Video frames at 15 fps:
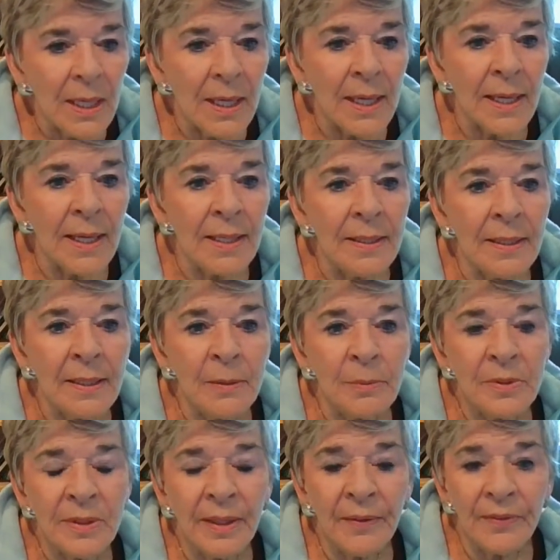And he
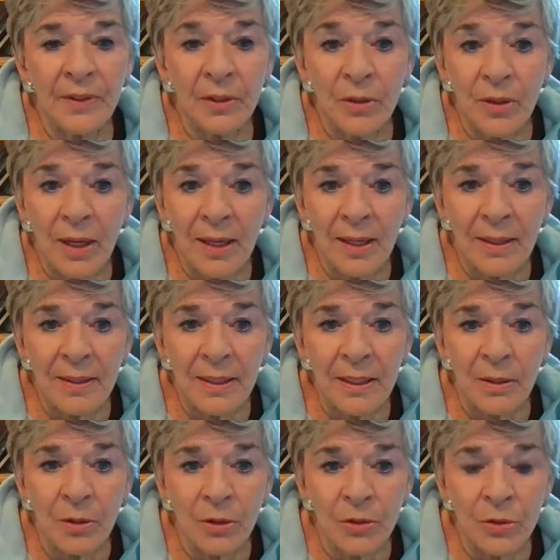was out there, and
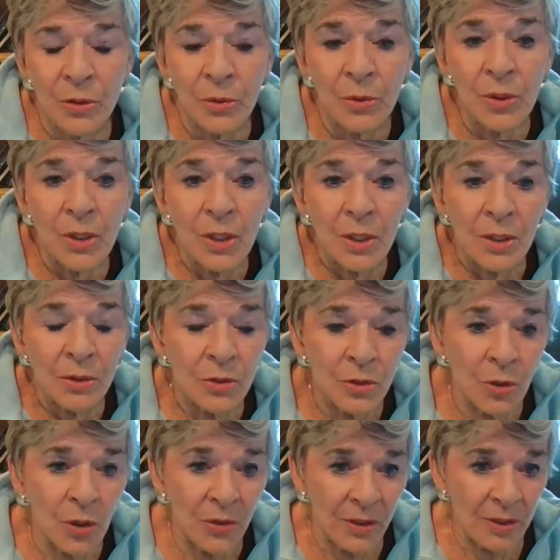he also
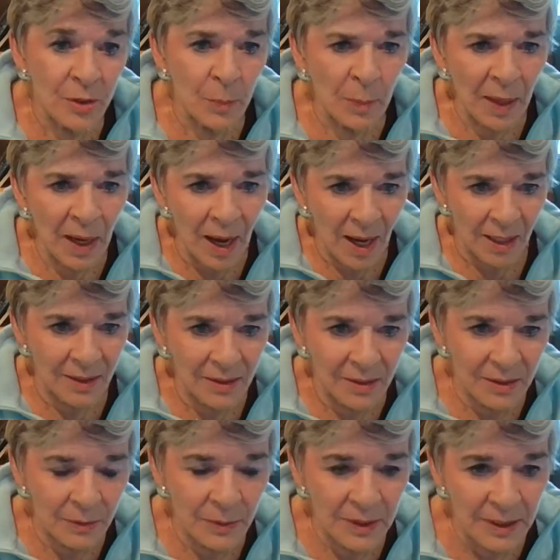saw this
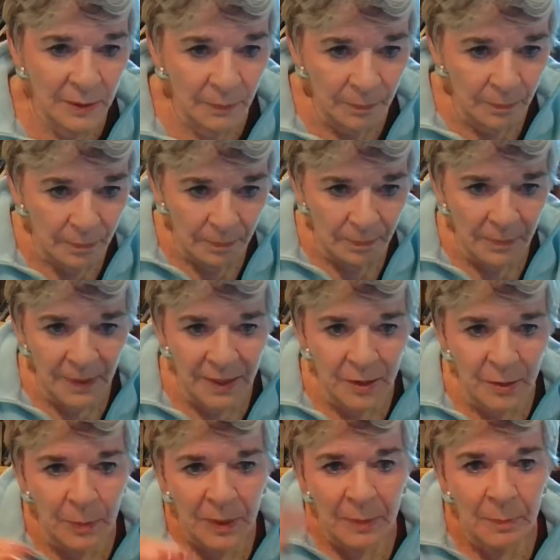box. It was a
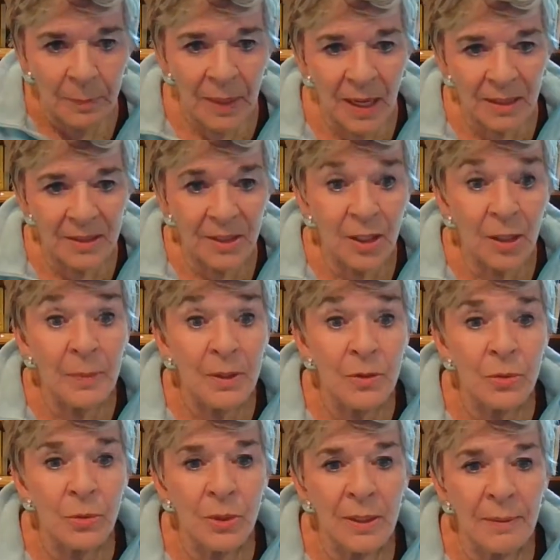nice big box coming
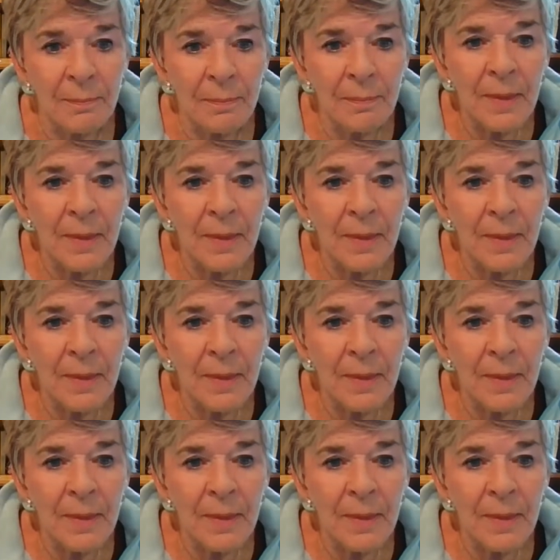toward him.